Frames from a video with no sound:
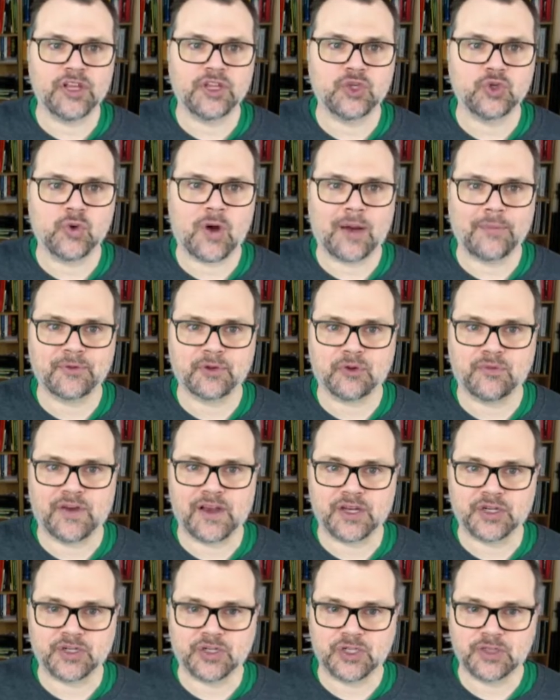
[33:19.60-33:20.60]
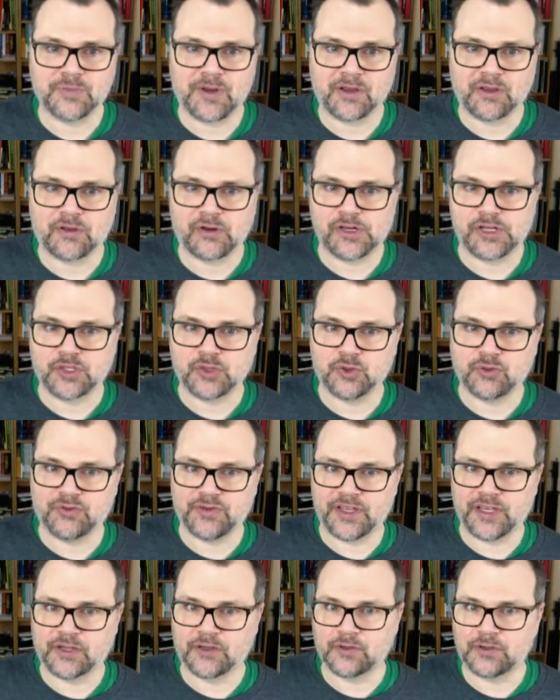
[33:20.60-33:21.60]
observations, my 32
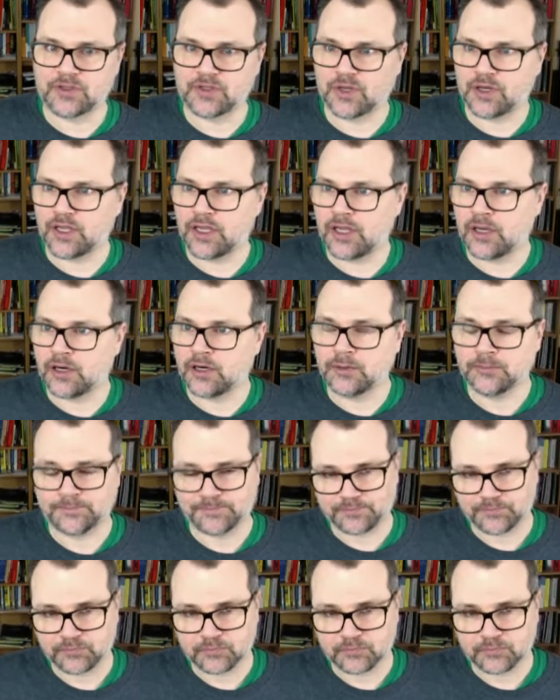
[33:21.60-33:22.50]
vehicles are here,